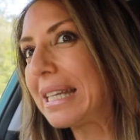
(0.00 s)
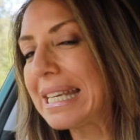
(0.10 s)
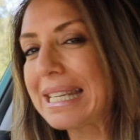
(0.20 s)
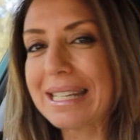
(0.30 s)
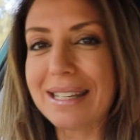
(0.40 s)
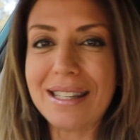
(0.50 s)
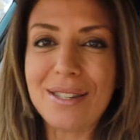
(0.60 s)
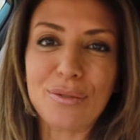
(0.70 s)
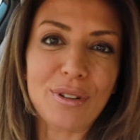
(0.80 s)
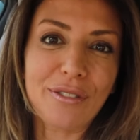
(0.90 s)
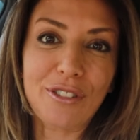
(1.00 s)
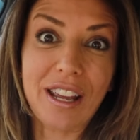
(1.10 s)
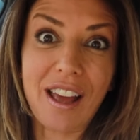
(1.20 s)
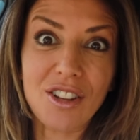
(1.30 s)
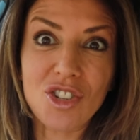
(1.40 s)
litres for every
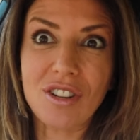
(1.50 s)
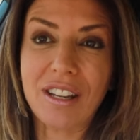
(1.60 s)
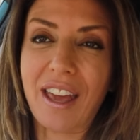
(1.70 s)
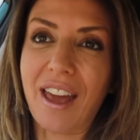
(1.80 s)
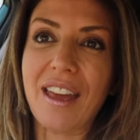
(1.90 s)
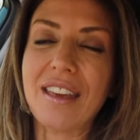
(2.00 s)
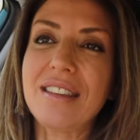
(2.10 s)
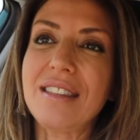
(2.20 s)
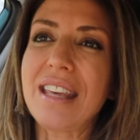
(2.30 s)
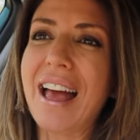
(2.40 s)
100 Ks,